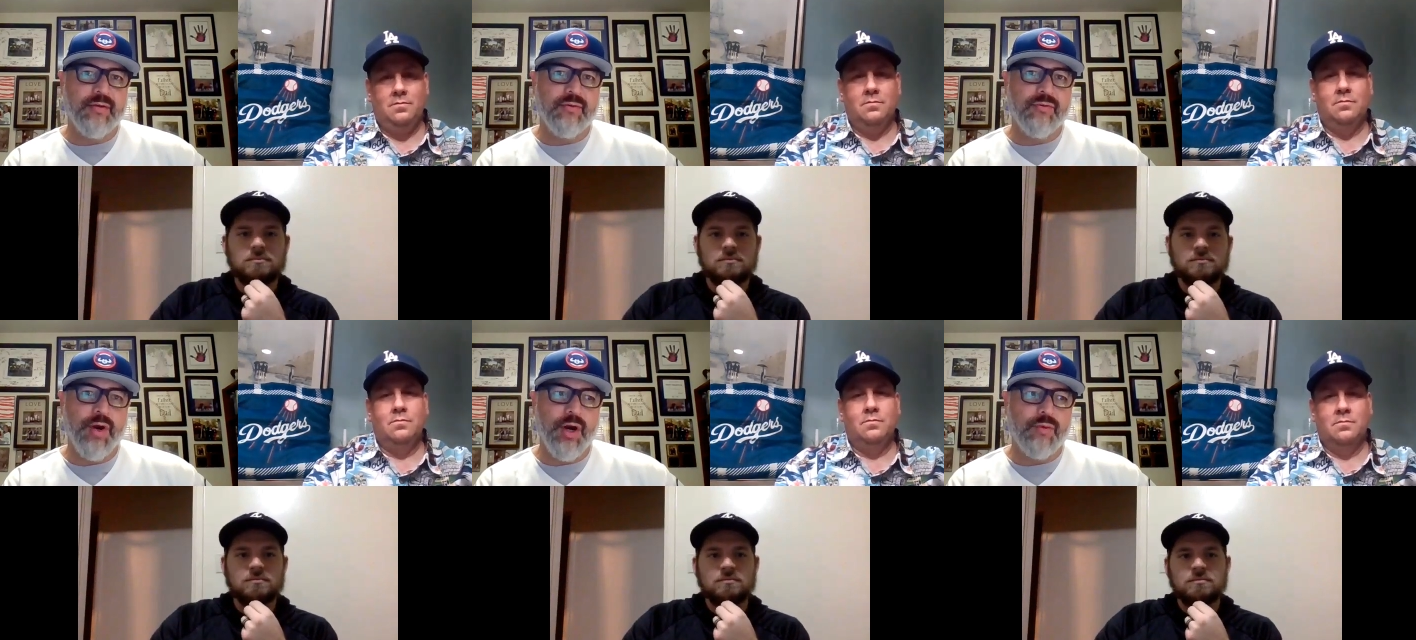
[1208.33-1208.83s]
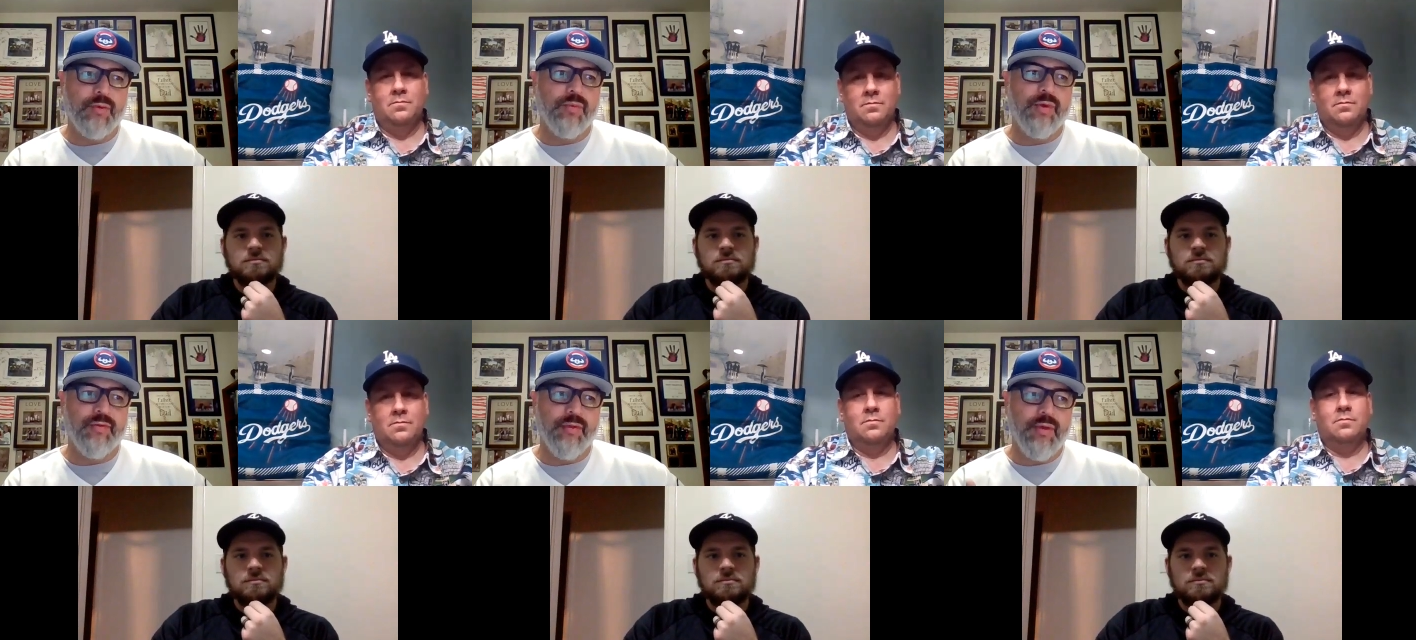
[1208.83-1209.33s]
Speaker 1: where
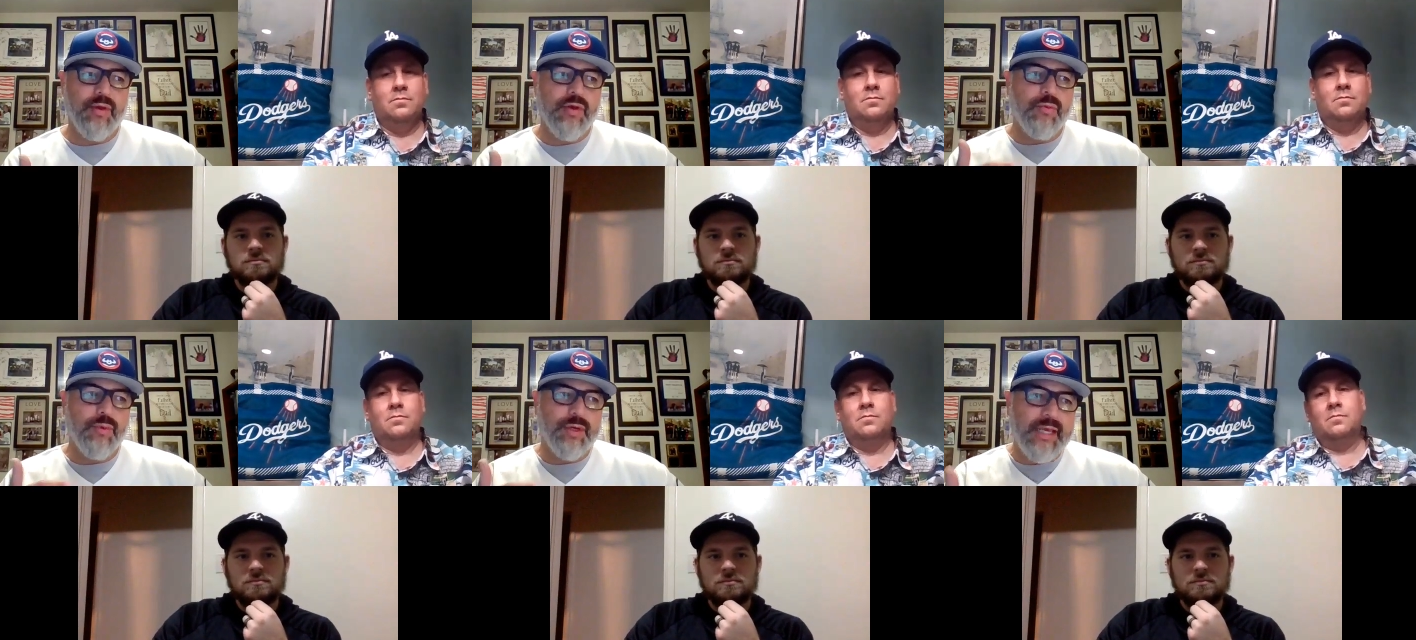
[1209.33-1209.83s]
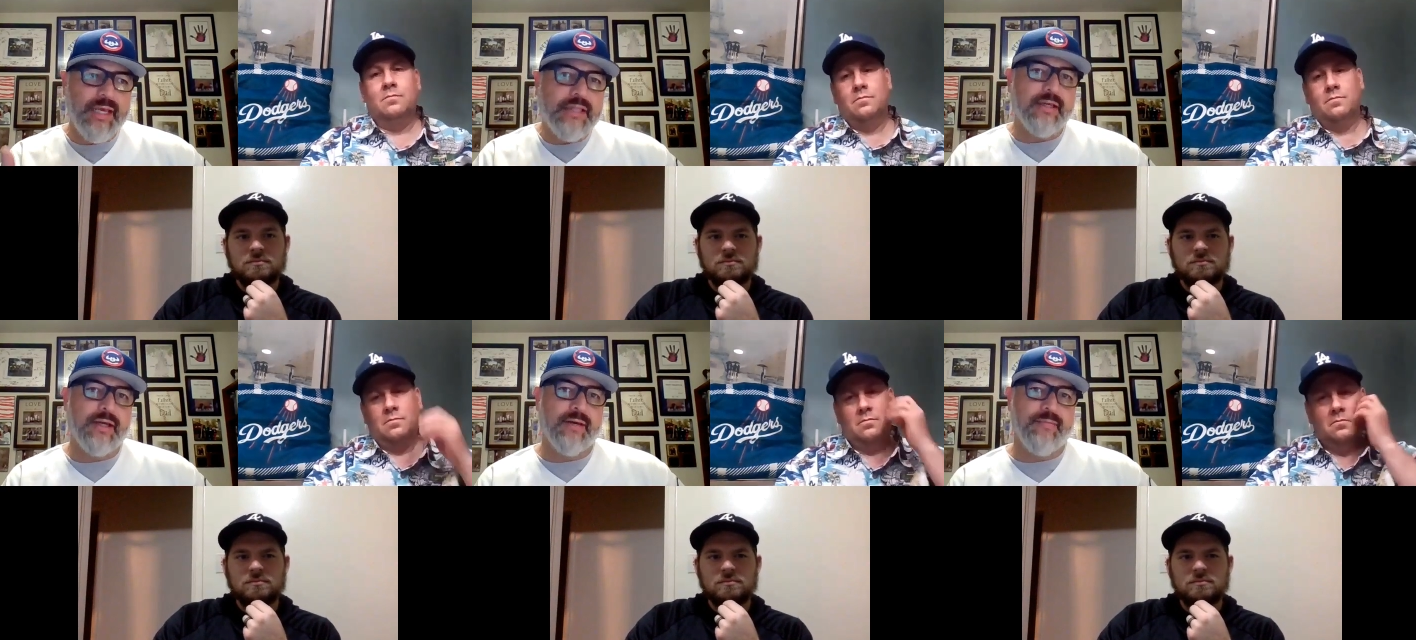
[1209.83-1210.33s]
we we need
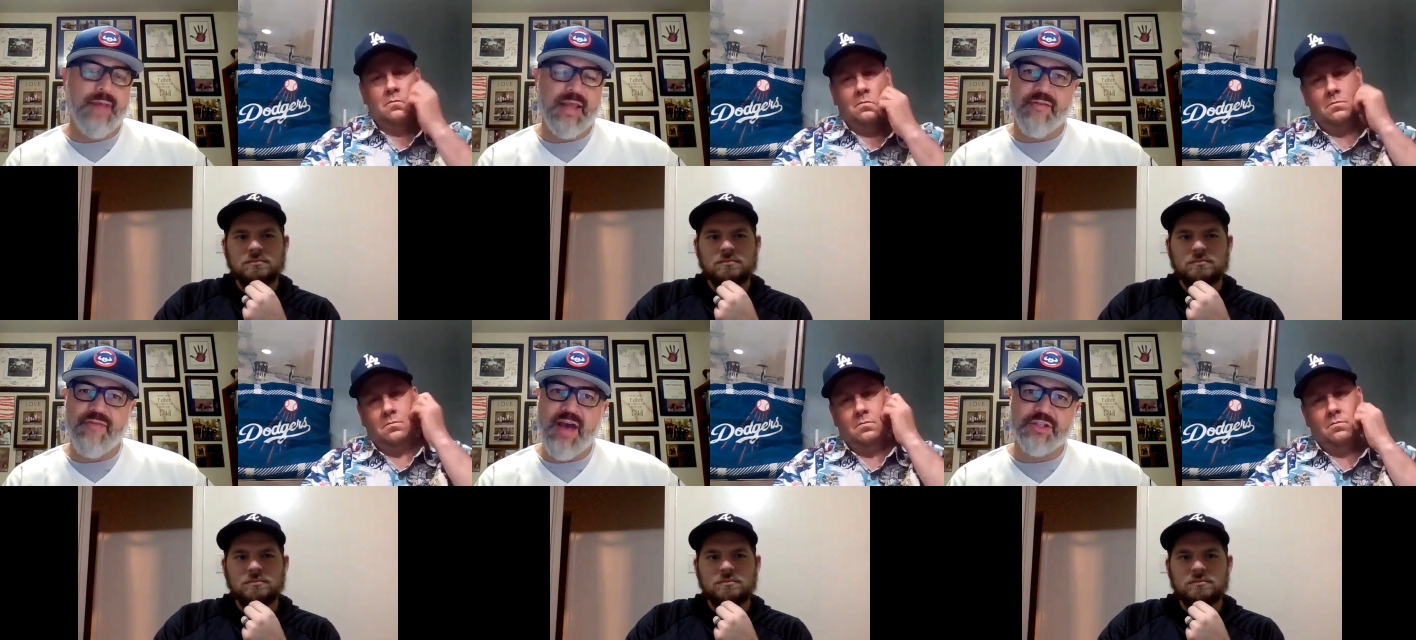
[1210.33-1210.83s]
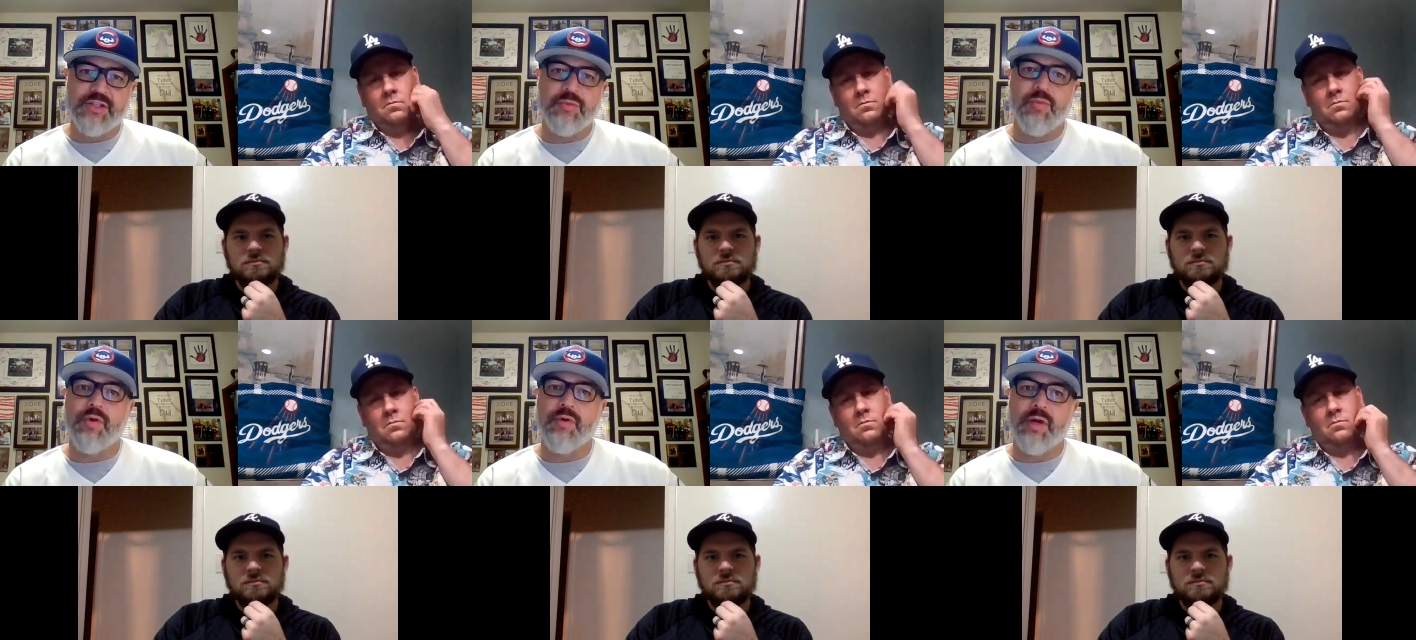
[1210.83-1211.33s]
to manufacture
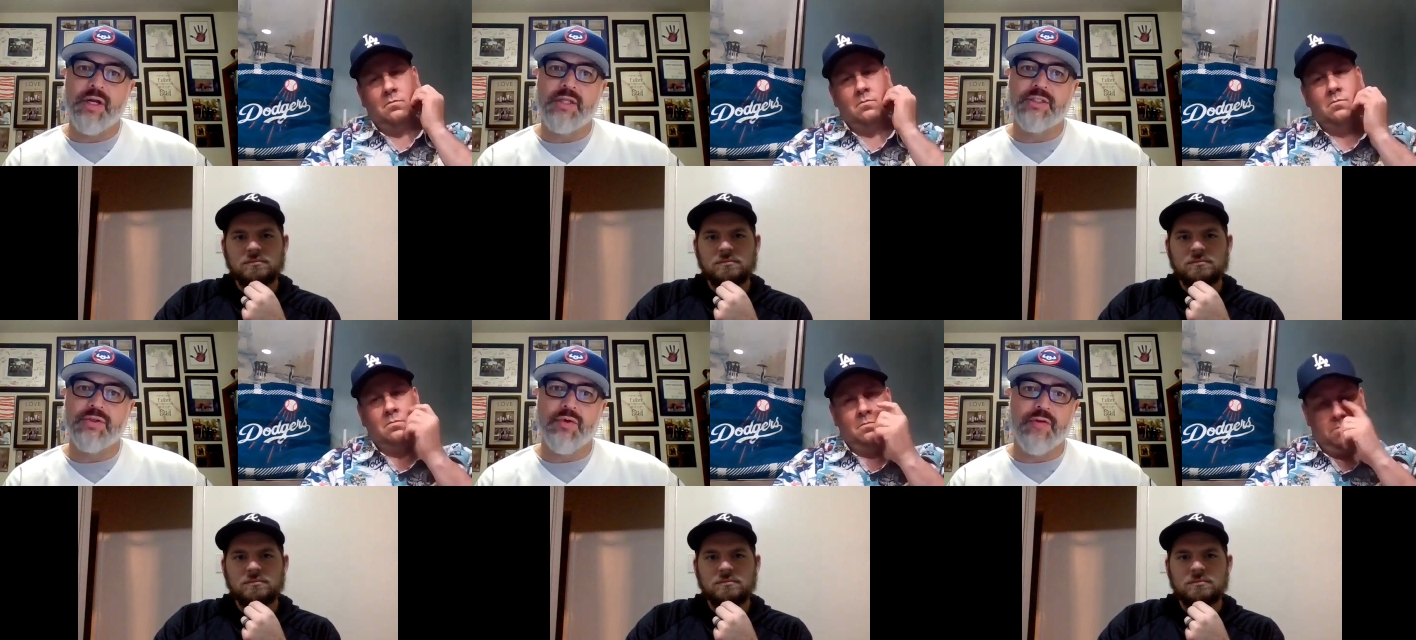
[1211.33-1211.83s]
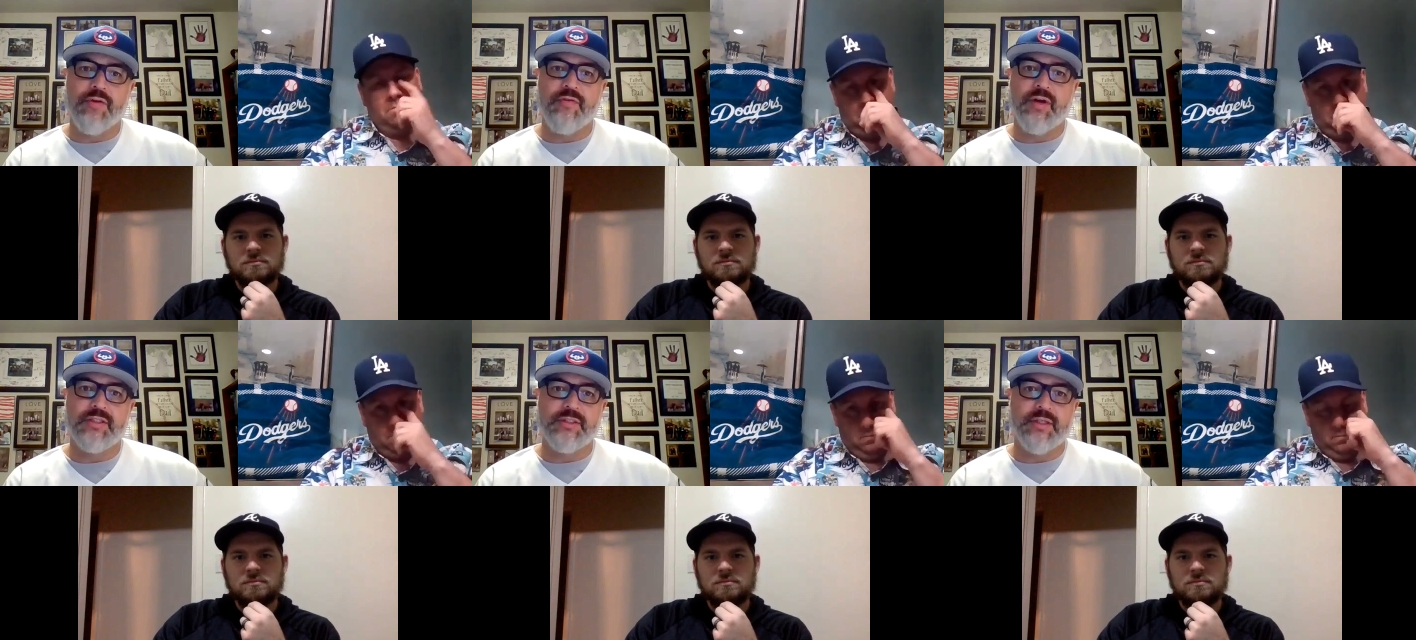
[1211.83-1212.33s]
more runs in order for us